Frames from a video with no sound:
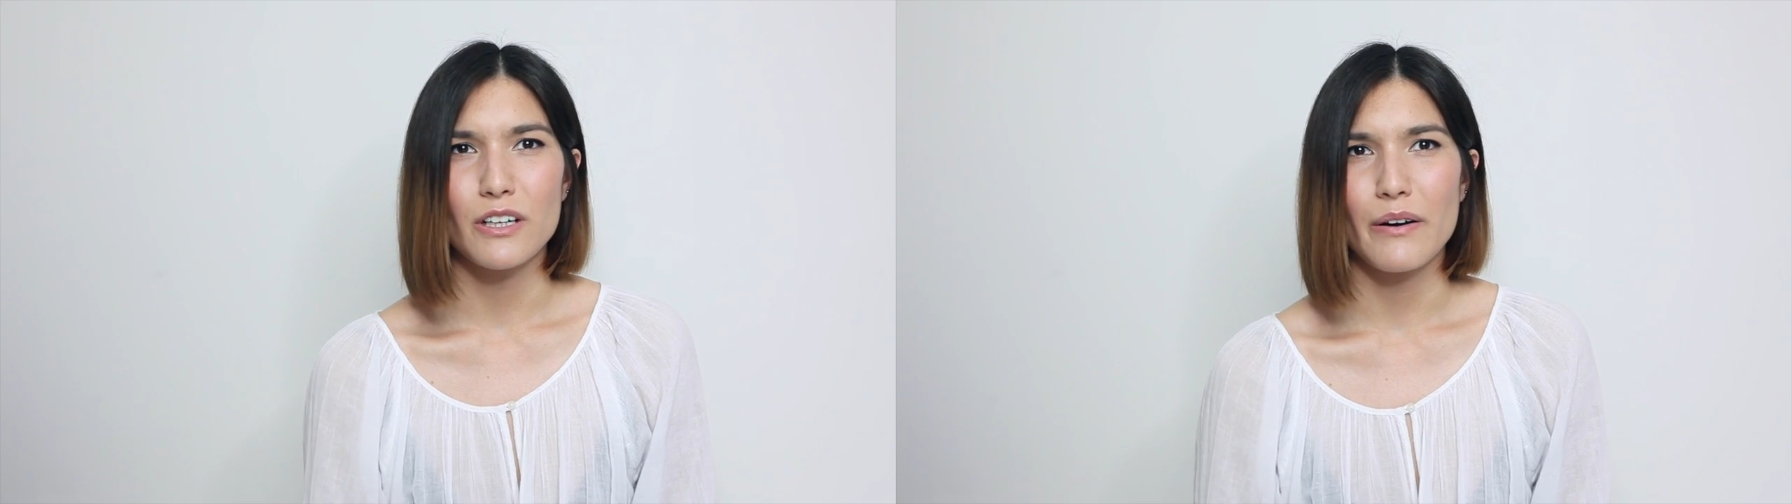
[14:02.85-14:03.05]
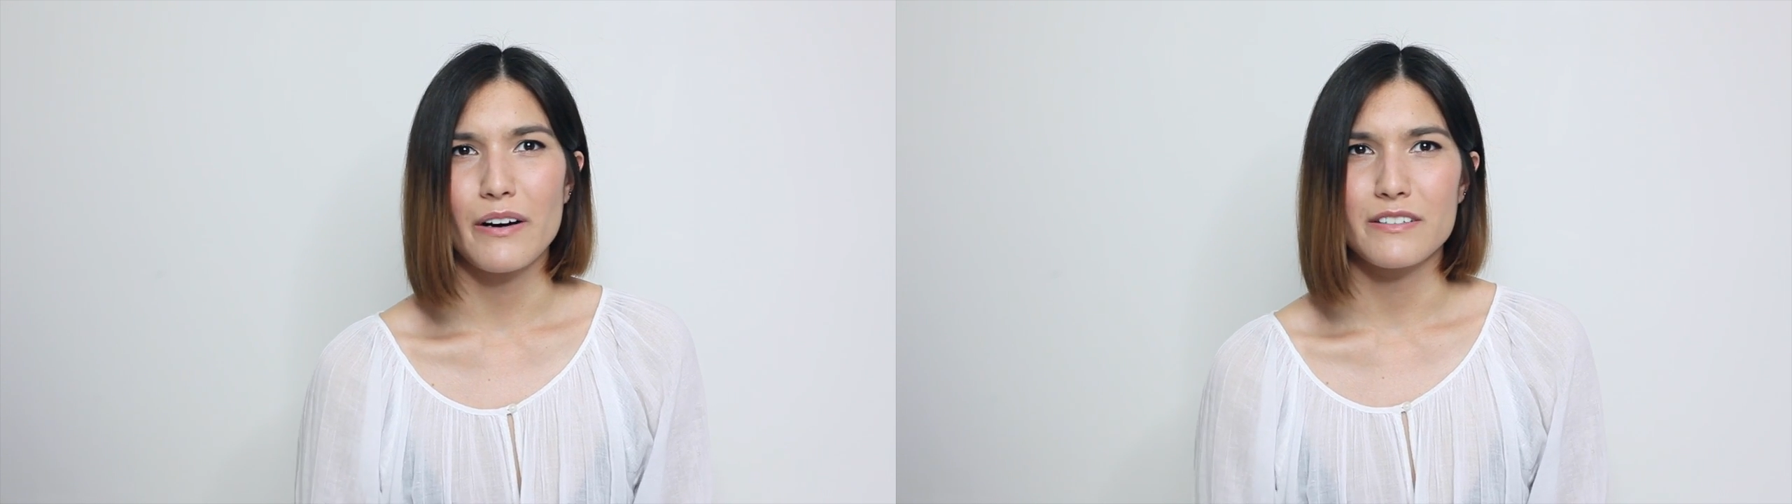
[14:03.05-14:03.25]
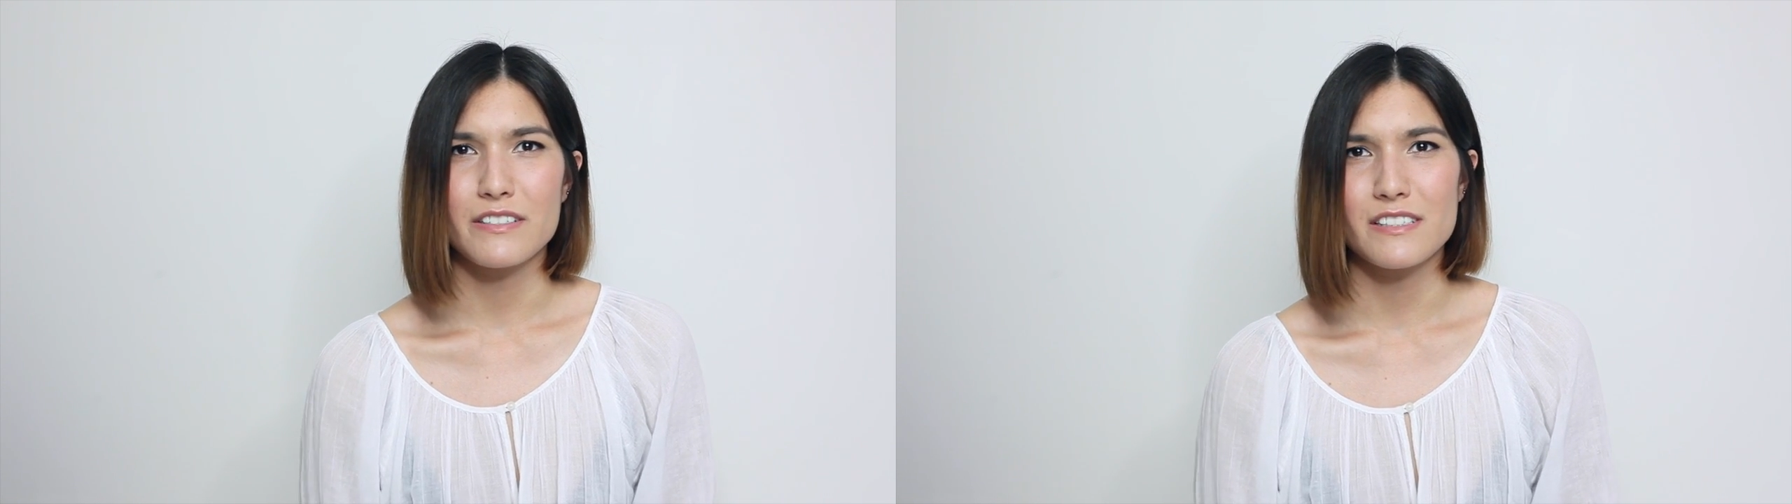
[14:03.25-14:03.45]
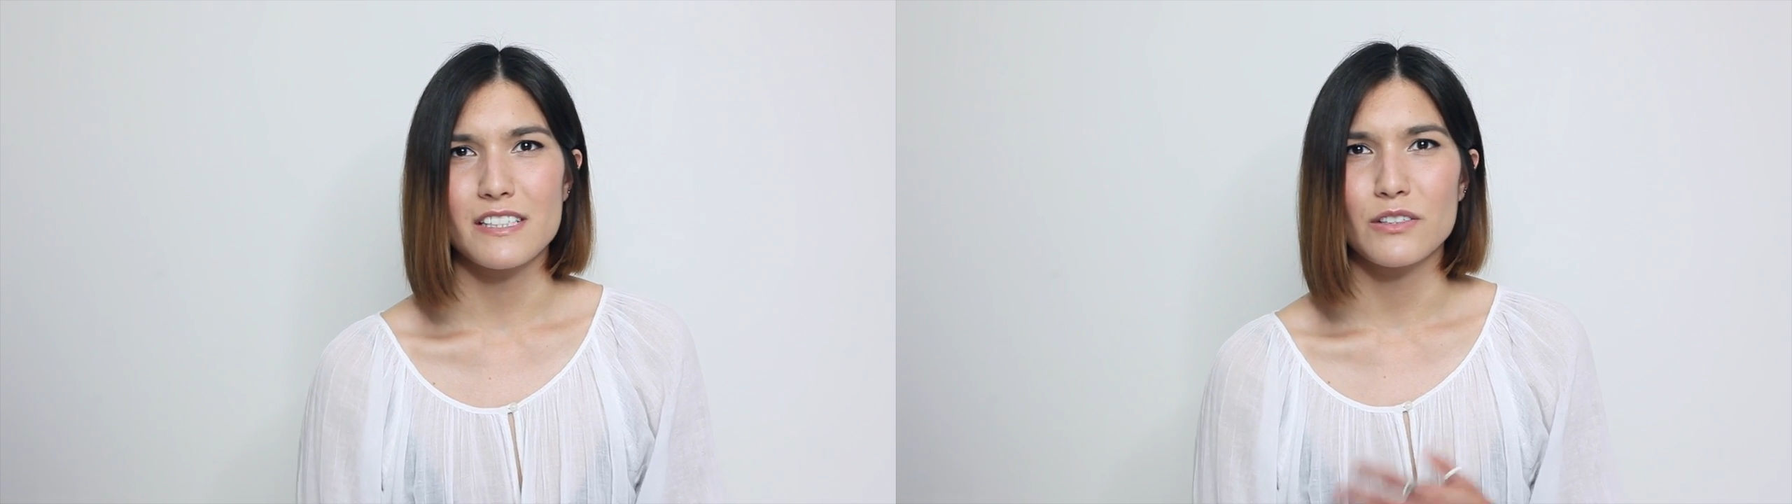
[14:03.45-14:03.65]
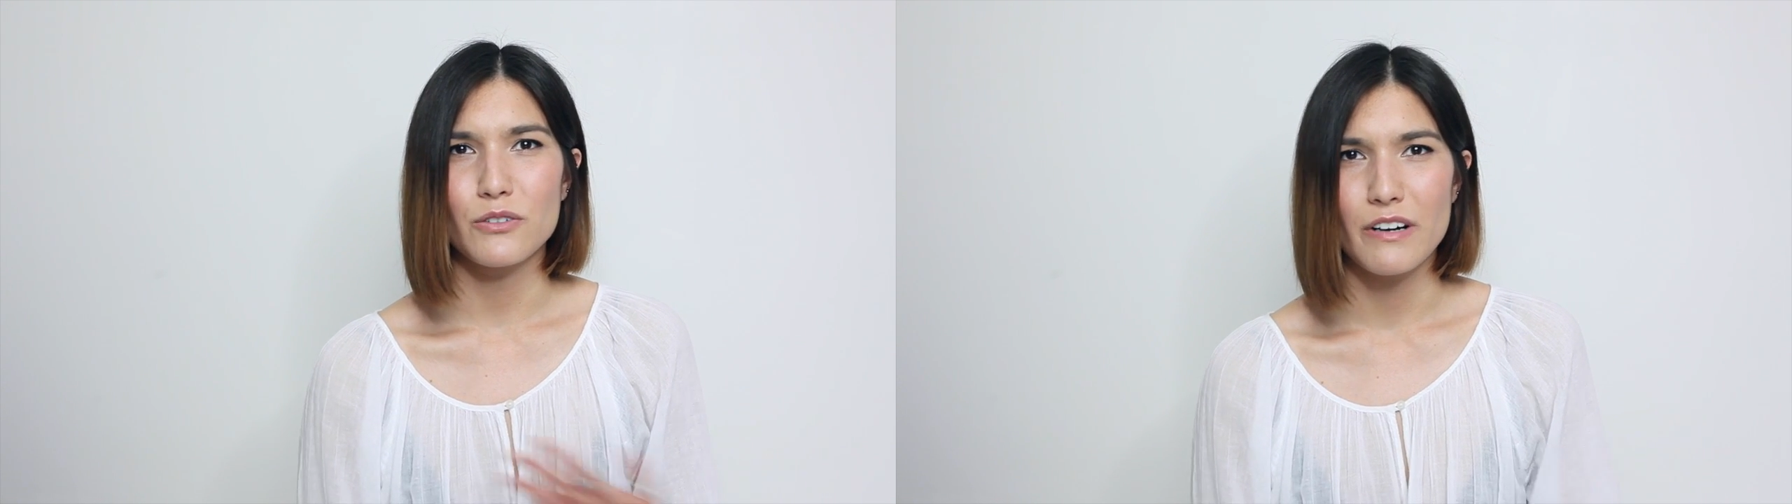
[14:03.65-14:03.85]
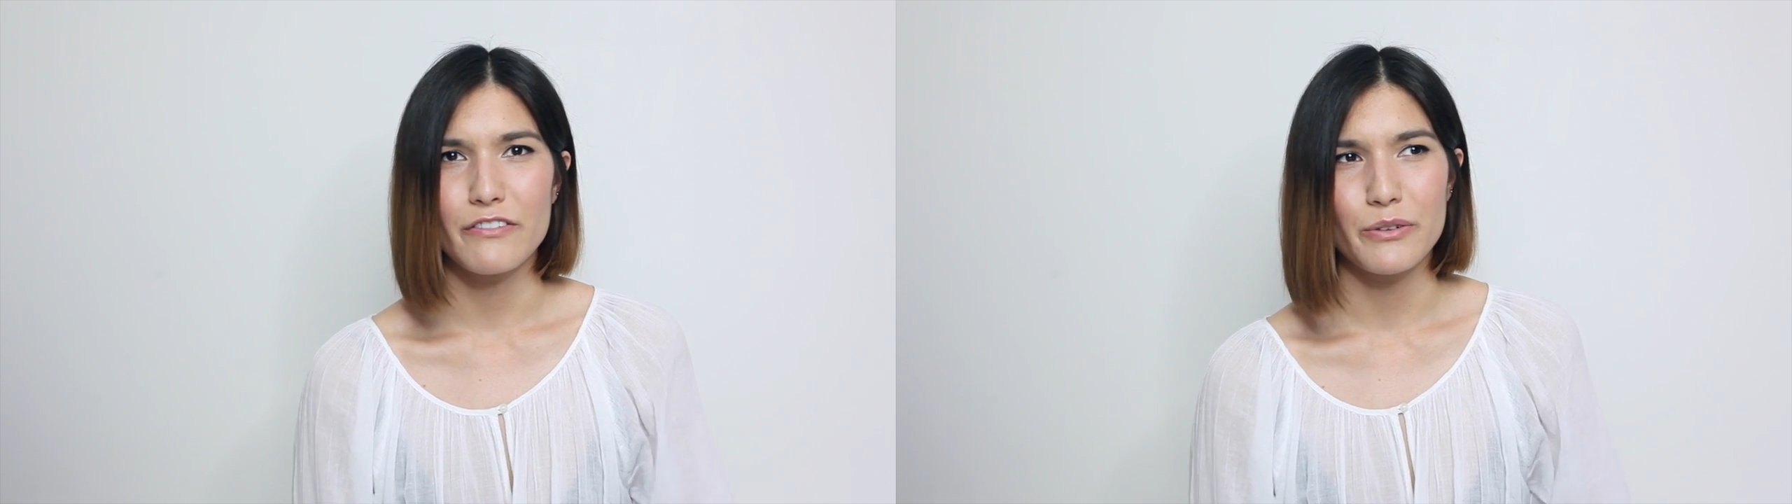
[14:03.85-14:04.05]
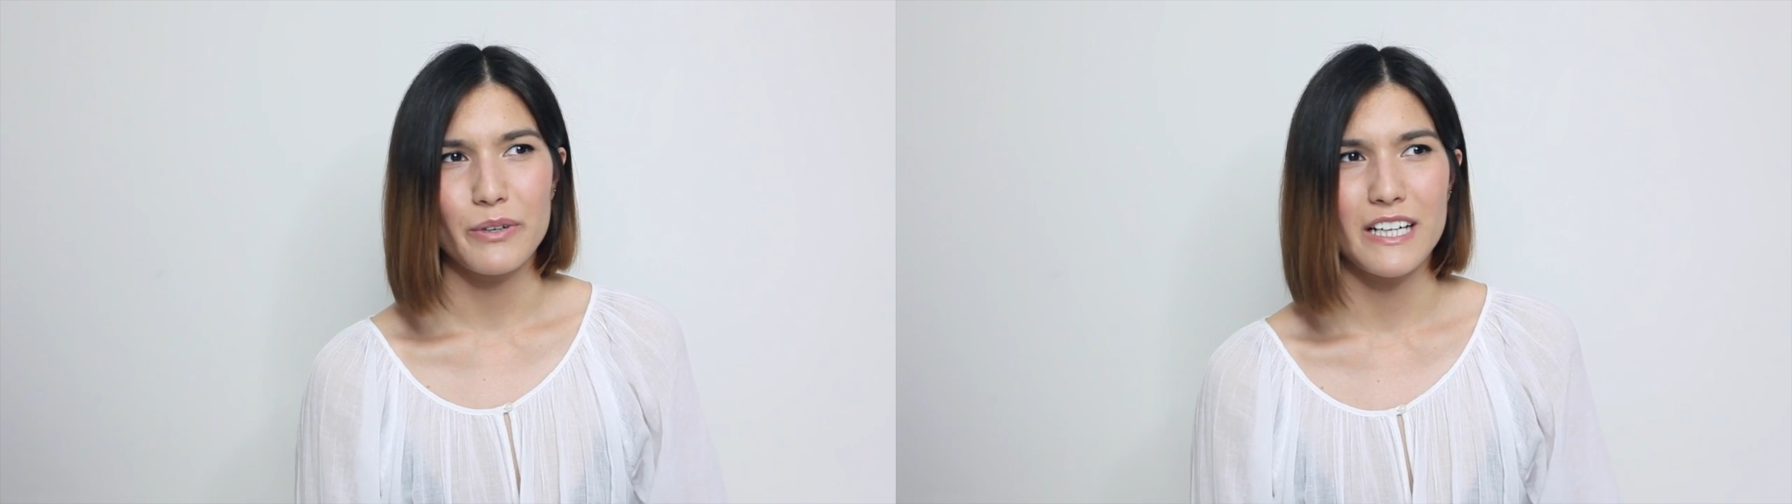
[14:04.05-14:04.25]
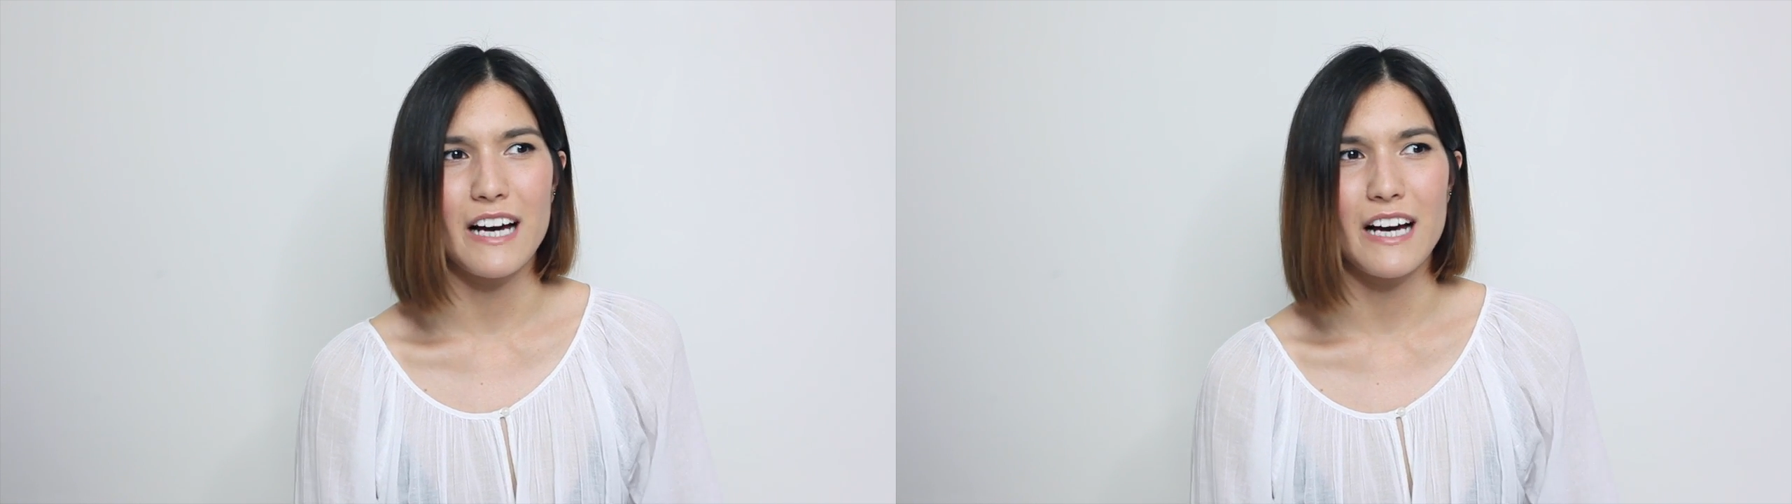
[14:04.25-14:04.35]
out and just ignore everyone